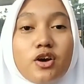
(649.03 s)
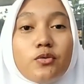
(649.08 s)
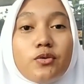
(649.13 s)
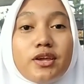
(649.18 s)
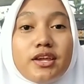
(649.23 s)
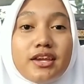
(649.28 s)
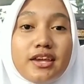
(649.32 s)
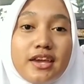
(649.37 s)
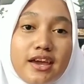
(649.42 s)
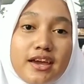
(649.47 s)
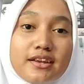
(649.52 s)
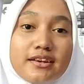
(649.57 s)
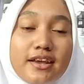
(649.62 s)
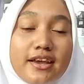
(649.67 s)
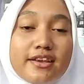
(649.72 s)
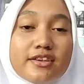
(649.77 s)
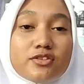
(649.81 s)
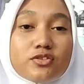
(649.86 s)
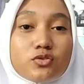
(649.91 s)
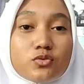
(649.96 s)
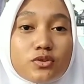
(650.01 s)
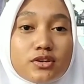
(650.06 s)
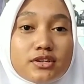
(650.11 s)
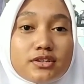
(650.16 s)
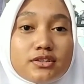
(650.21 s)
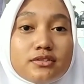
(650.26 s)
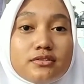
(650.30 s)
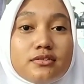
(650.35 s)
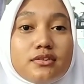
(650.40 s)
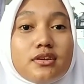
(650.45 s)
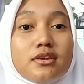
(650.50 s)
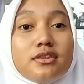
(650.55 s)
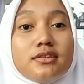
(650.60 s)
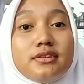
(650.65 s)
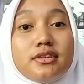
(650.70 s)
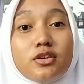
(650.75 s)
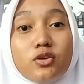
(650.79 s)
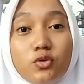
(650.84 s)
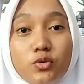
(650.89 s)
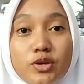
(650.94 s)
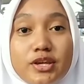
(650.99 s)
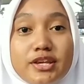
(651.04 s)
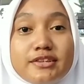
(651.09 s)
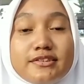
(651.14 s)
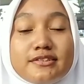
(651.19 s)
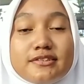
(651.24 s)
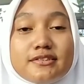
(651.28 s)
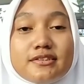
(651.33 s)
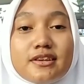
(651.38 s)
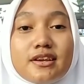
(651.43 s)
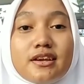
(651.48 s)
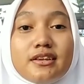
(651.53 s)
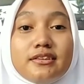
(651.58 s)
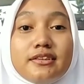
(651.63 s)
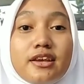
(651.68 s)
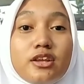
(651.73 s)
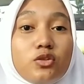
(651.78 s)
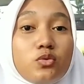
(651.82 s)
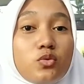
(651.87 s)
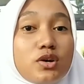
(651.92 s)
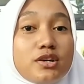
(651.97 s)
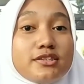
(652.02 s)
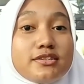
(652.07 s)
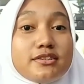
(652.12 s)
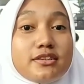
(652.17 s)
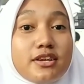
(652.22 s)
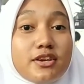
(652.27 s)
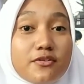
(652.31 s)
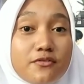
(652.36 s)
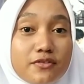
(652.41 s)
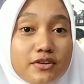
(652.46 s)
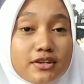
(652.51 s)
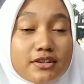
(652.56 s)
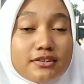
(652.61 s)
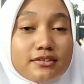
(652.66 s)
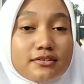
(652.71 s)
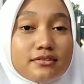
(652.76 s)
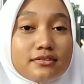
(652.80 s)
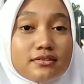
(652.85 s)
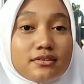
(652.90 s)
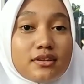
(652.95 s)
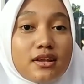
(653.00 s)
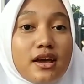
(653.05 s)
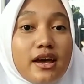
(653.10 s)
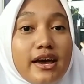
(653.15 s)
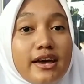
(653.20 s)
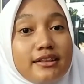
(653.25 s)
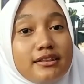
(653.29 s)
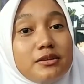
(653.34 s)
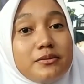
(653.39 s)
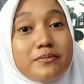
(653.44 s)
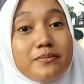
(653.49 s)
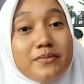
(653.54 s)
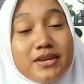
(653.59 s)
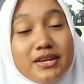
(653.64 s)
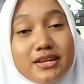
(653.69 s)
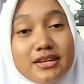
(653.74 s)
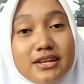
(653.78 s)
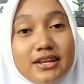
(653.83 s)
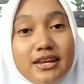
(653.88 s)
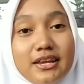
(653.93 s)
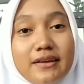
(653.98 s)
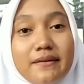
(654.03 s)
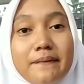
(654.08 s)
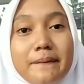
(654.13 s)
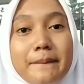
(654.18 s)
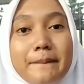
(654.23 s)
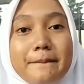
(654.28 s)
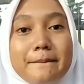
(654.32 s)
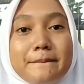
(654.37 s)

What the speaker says: we can answer the quiz that was given at the beginning.